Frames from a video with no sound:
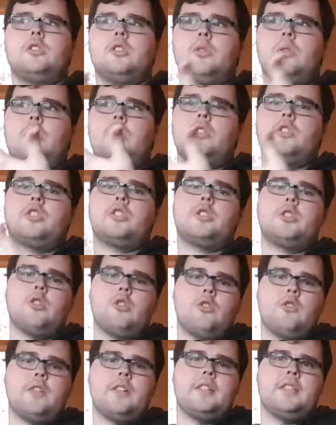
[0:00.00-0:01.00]
what
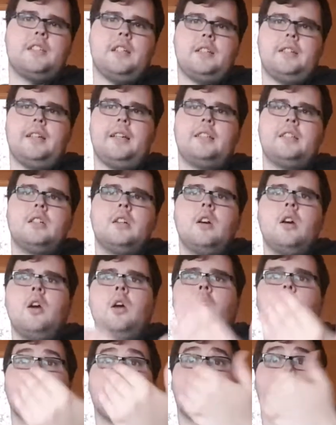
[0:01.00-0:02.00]
stories they did,
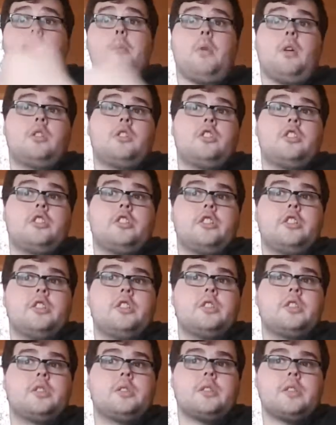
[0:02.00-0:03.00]
what
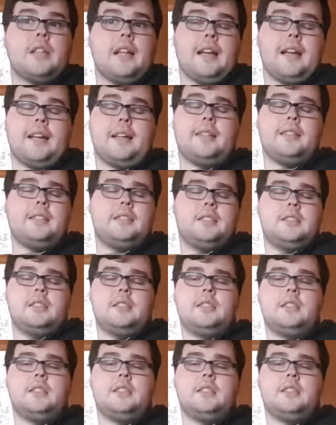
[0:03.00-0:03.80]
monsters they had,